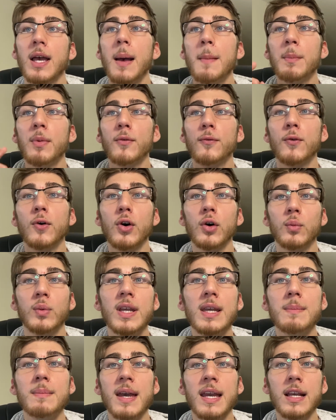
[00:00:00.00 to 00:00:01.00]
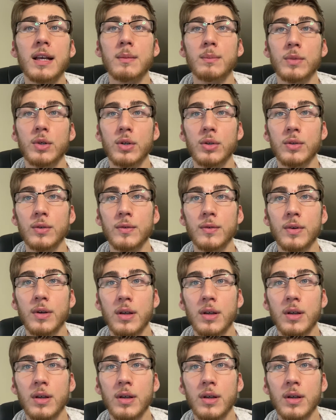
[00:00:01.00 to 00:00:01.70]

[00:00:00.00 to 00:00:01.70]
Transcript: before we make a move.